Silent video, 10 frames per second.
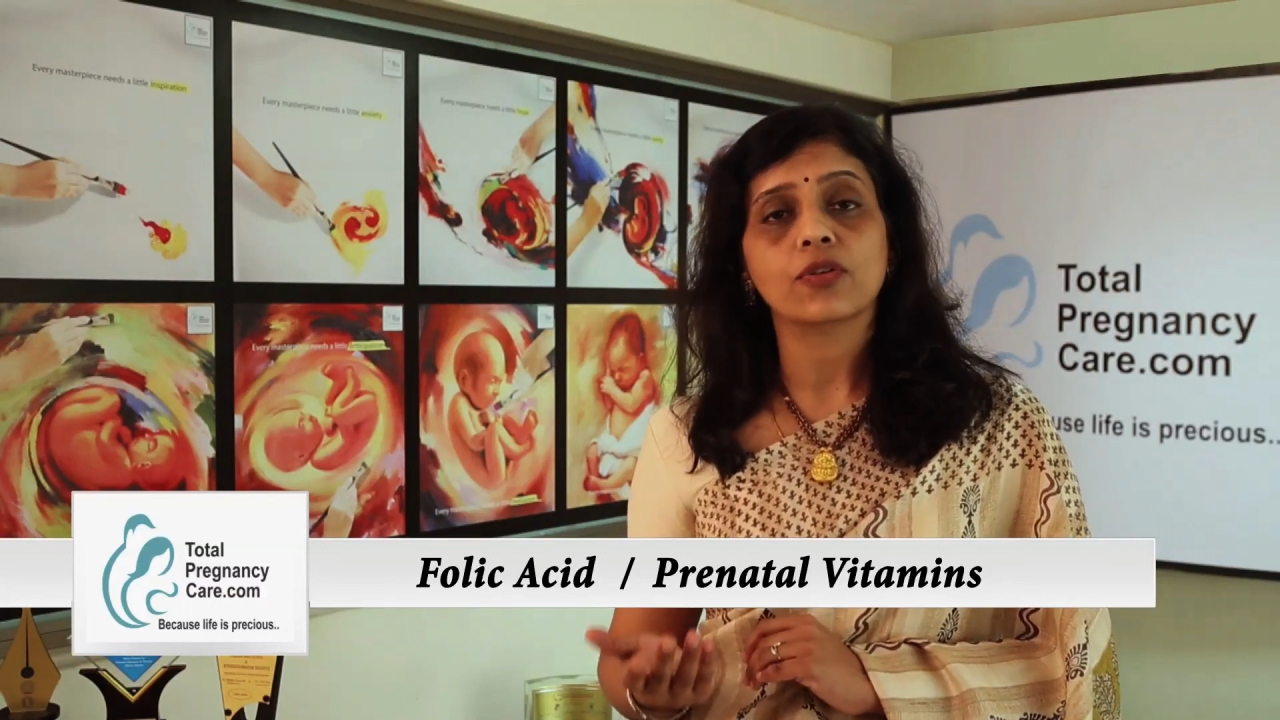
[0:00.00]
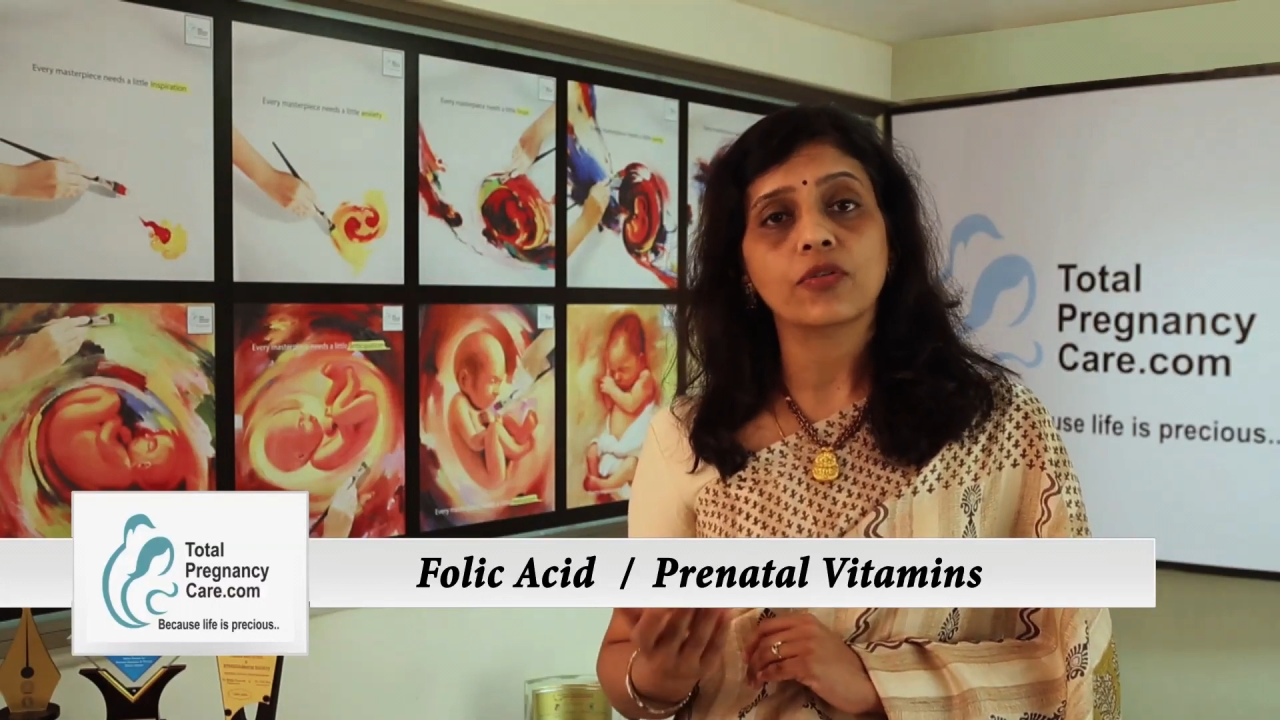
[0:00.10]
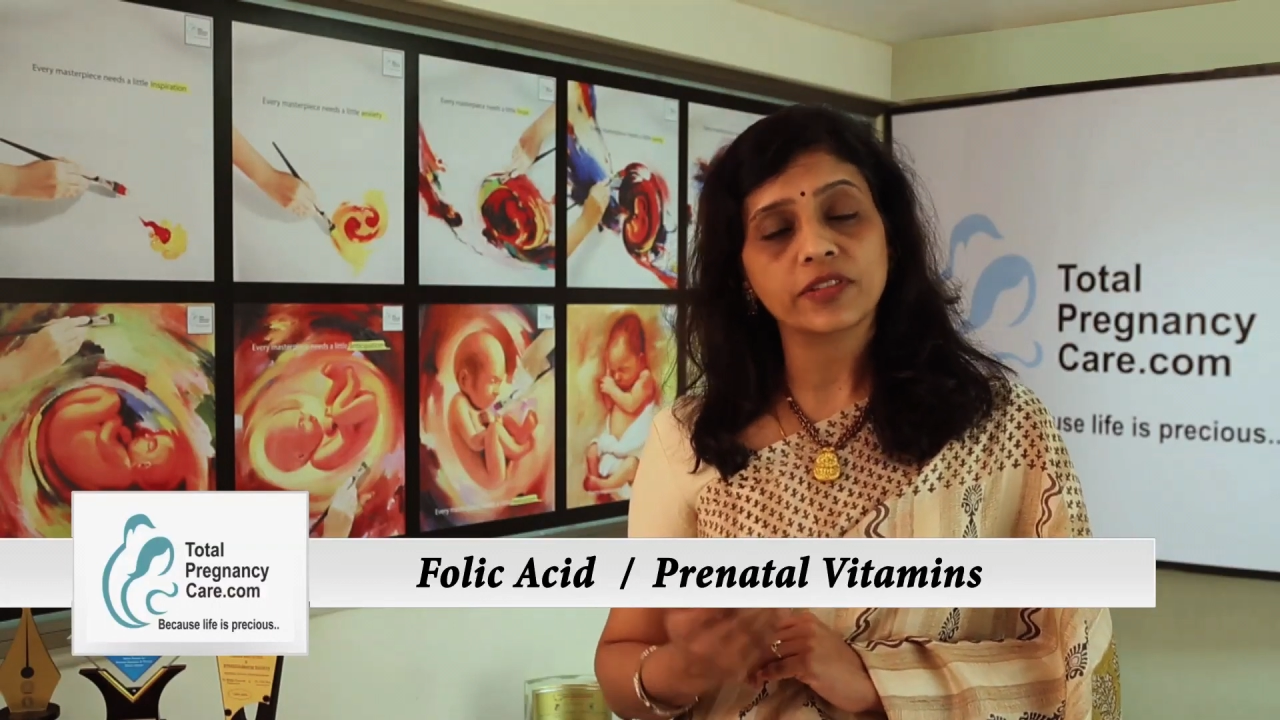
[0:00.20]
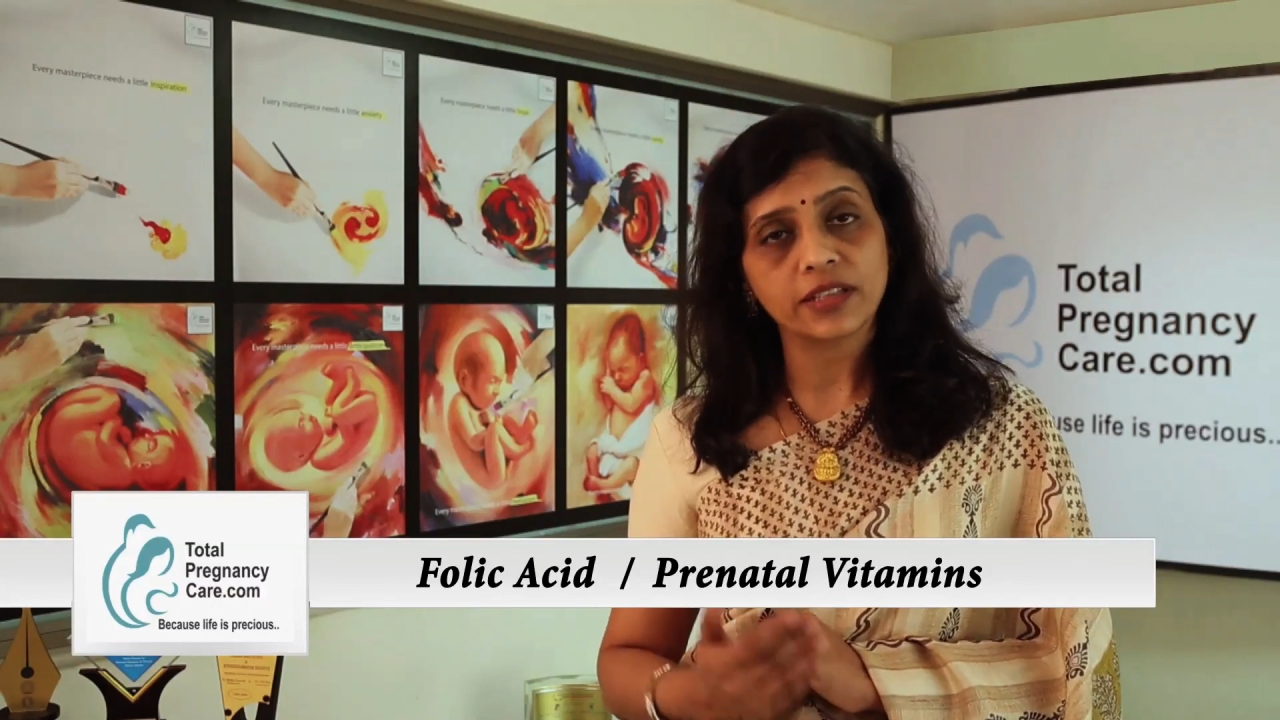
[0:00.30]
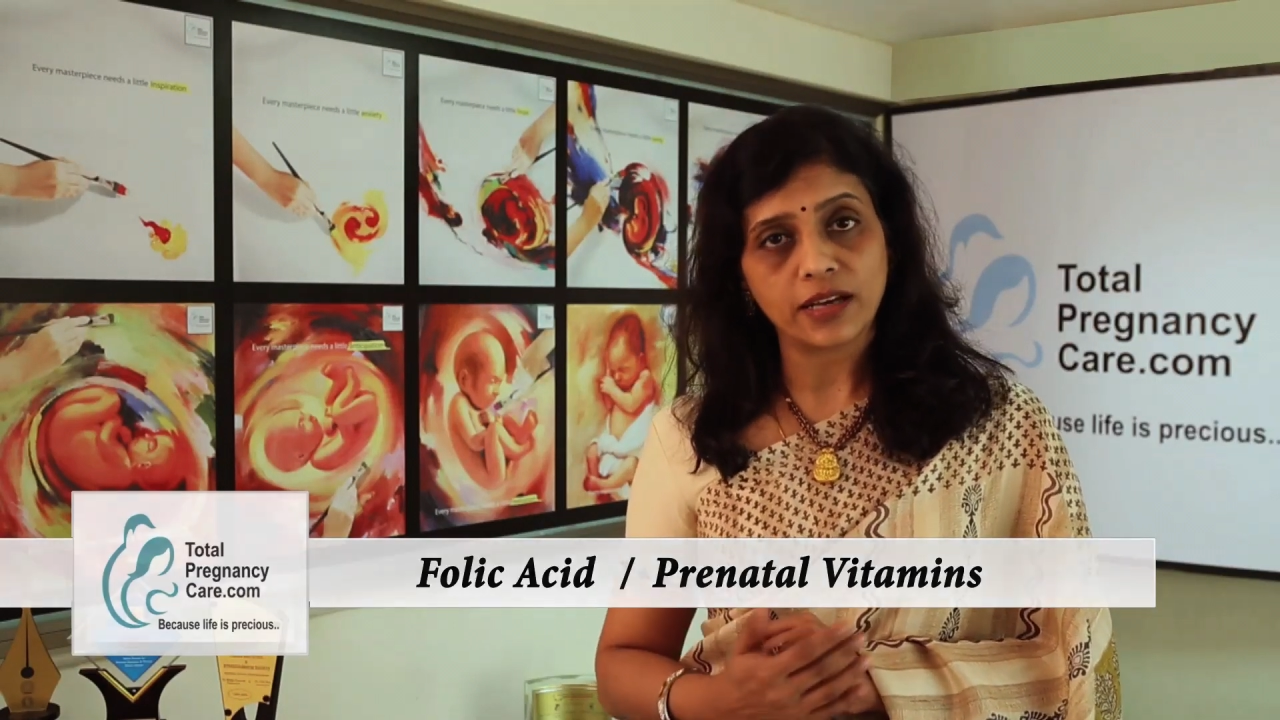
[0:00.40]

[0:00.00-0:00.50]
over the